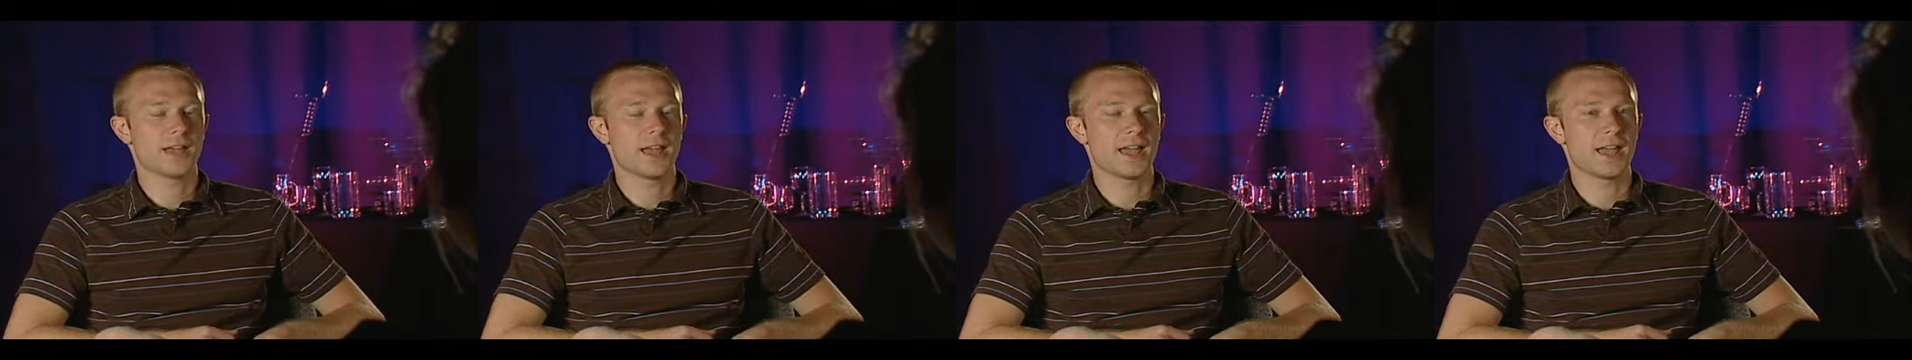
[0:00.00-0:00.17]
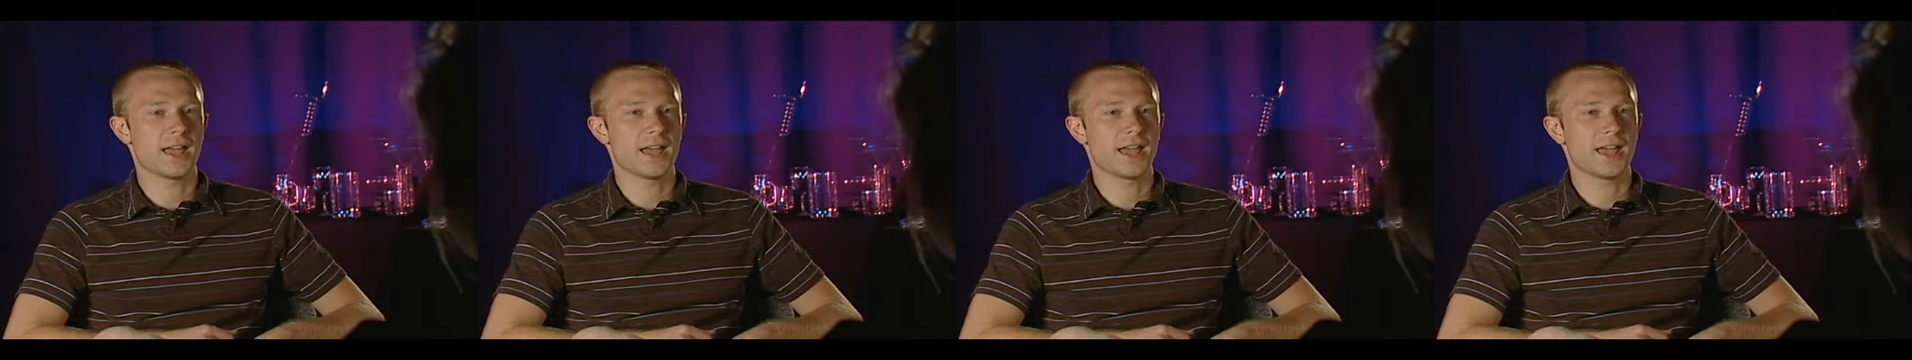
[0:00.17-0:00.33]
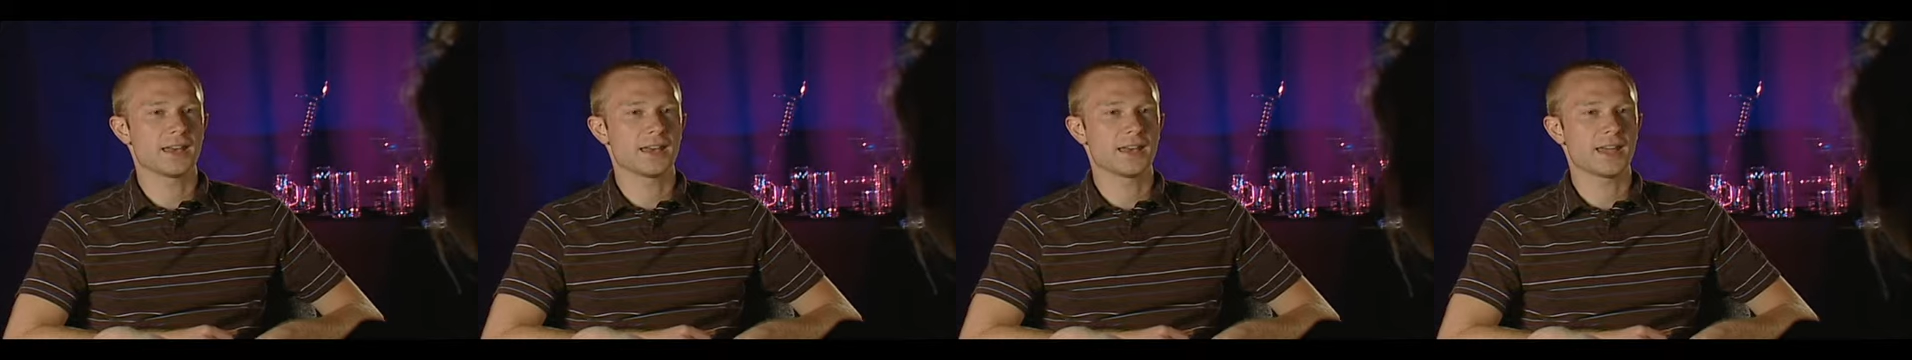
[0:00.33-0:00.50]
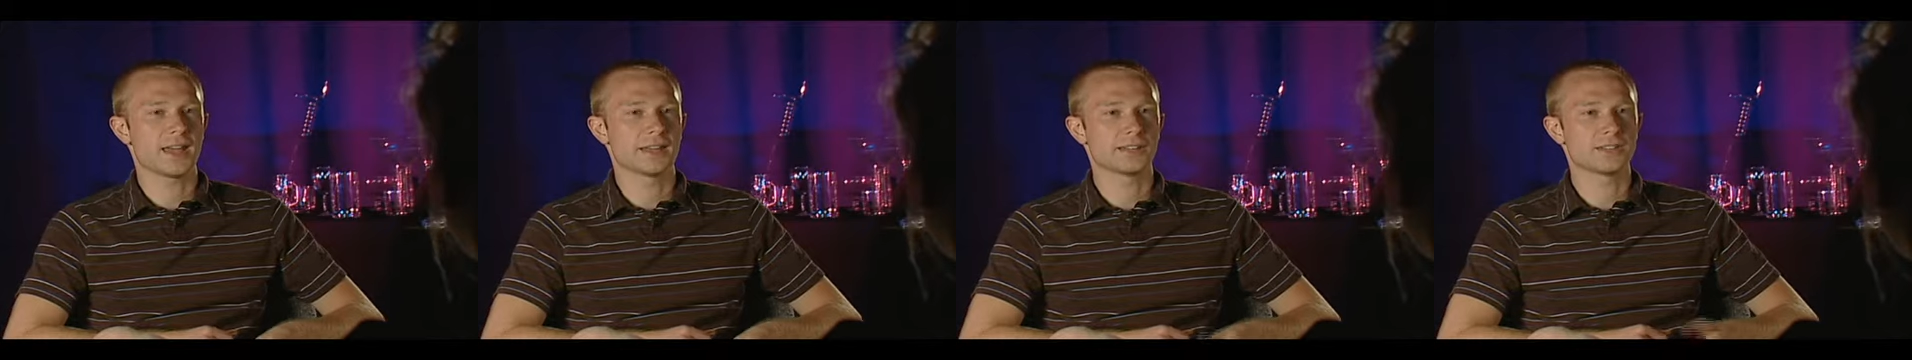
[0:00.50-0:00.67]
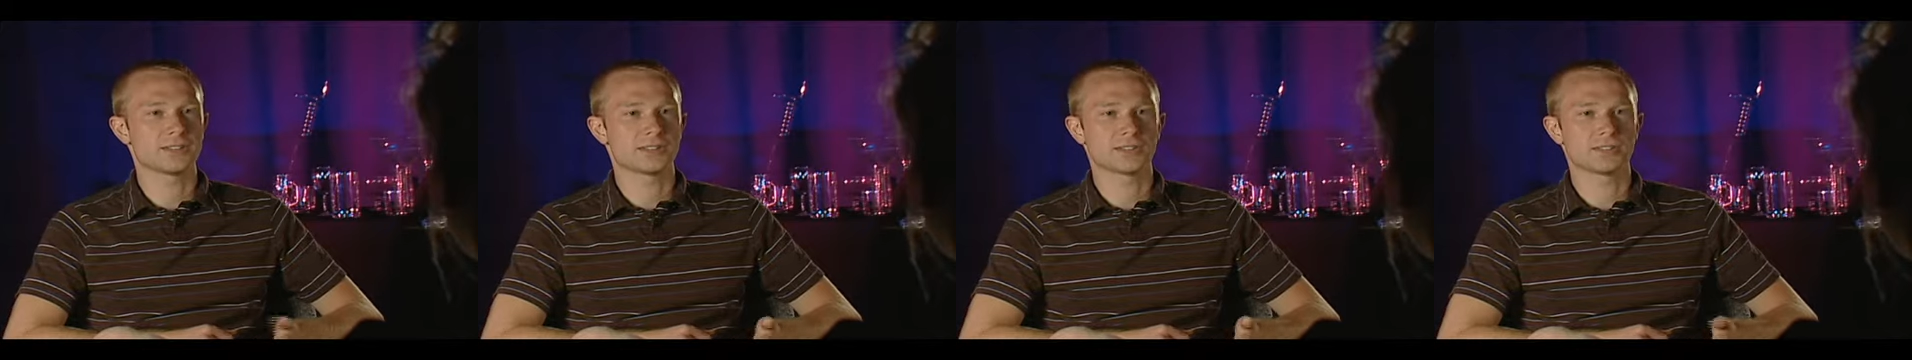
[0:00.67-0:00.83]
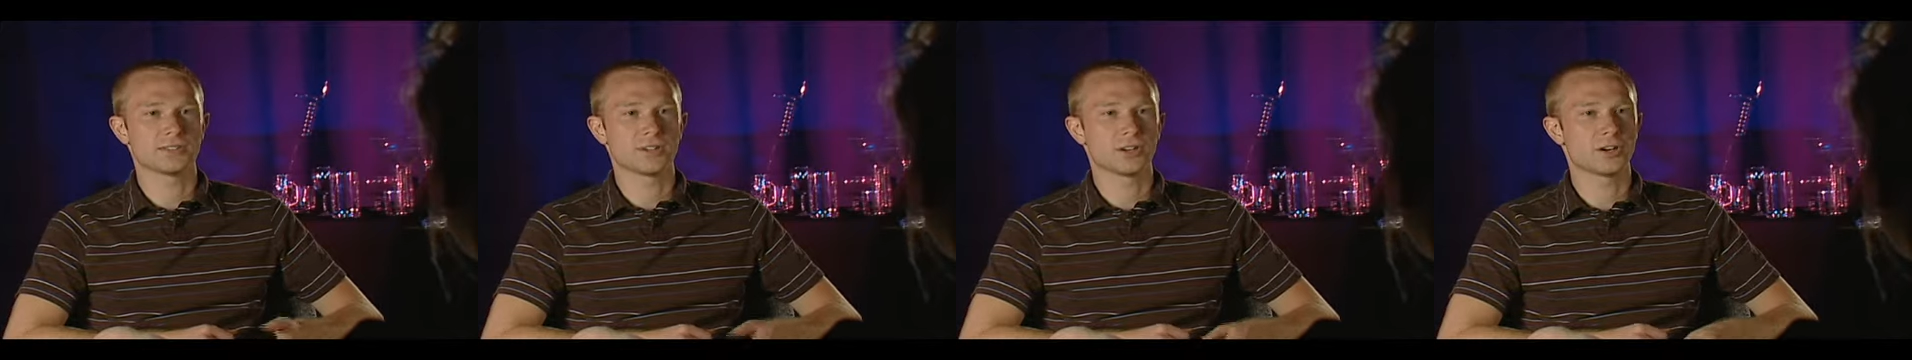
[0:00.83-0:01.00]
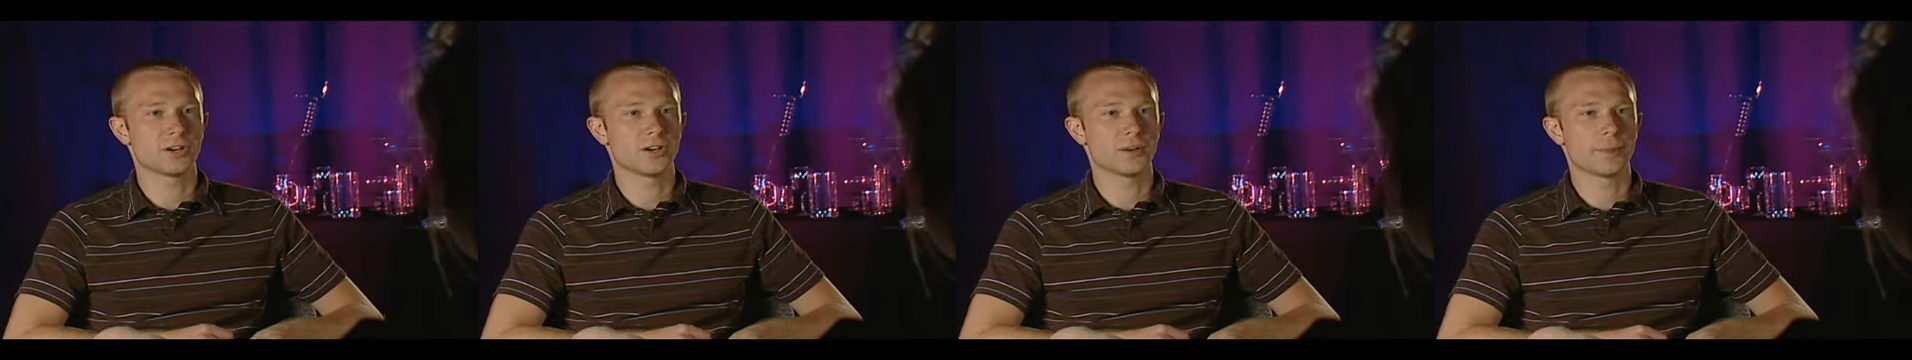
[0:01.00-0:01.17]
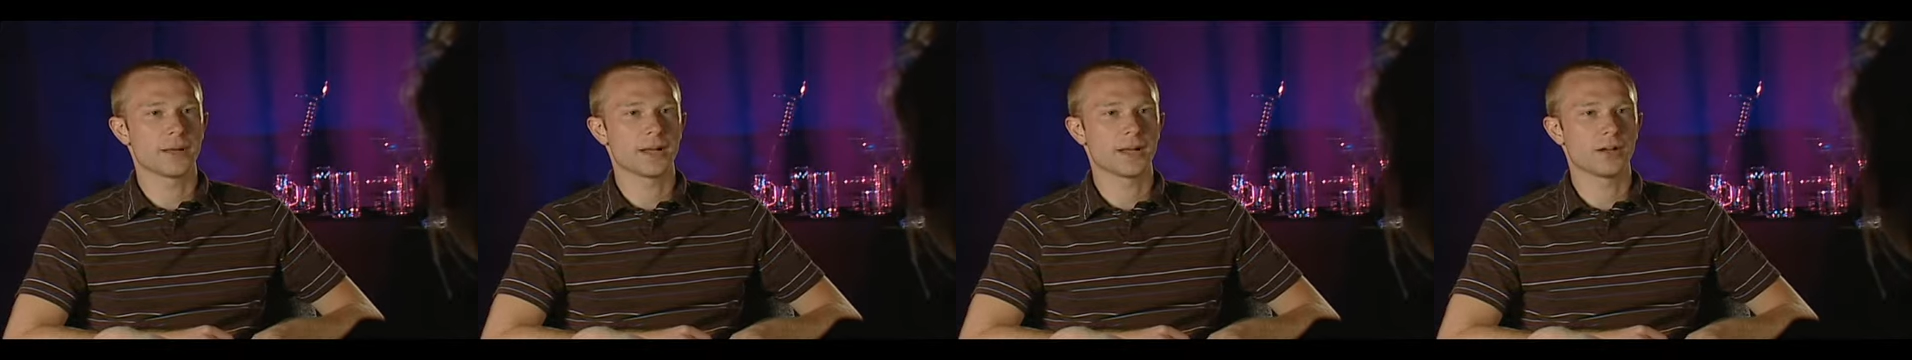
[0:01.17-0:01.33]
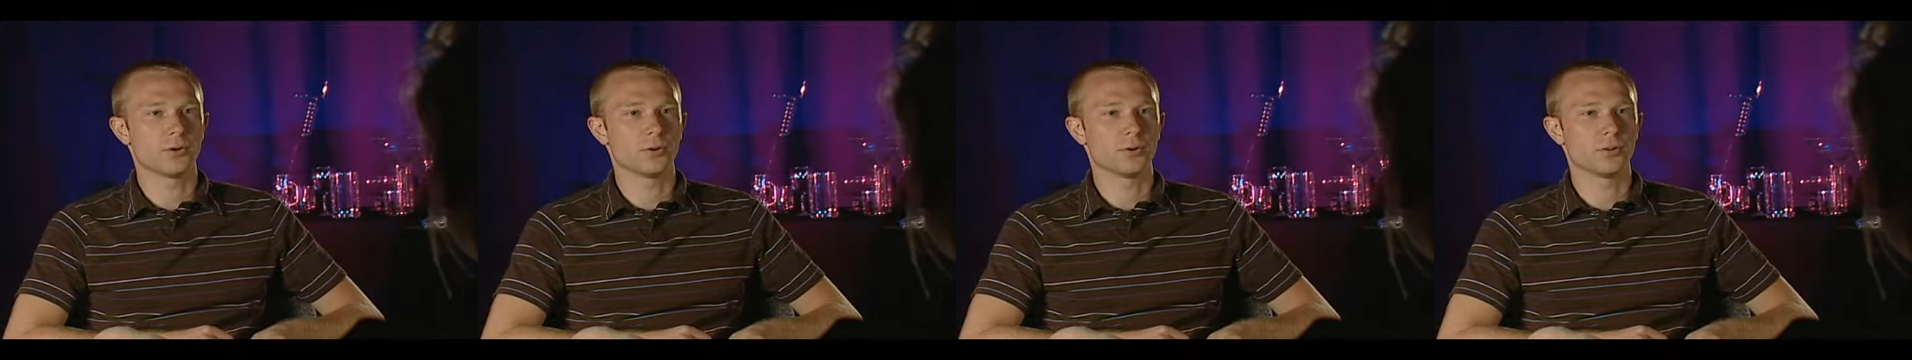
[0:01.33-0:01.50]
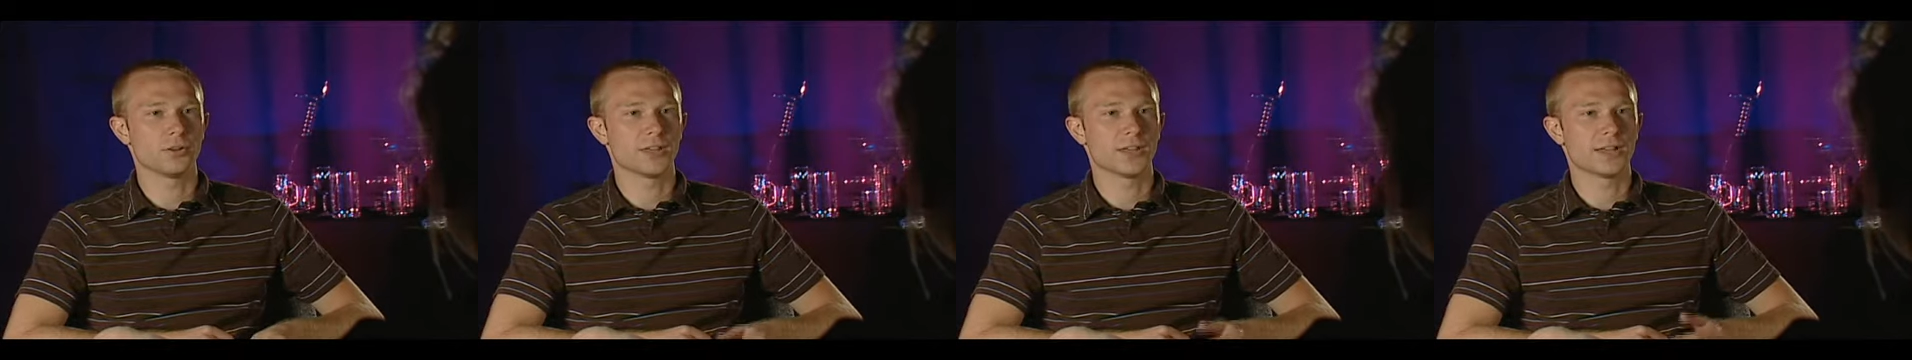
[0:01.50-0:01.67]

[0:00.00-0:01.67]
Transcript: and I just heard about